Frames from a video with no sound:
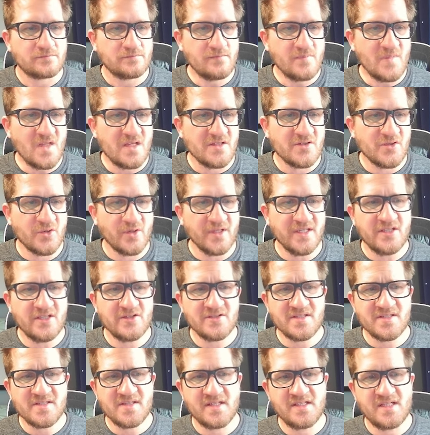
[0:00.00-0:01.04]
So it
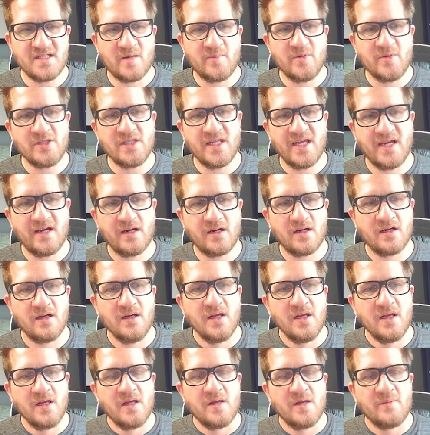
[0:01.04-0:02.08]
uses a double layer
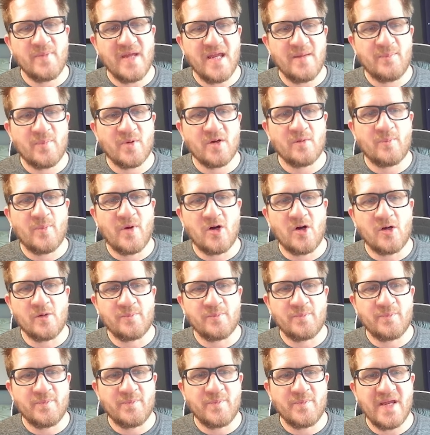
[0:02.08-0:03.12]
paper pulp
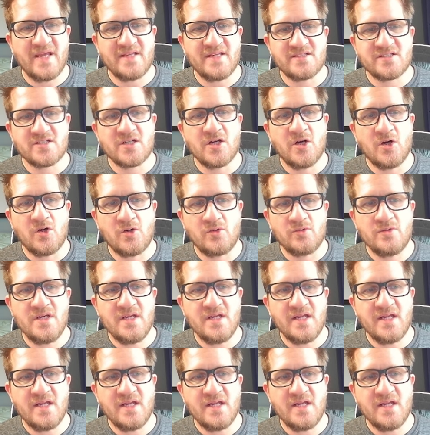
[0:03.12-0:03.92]
based cone,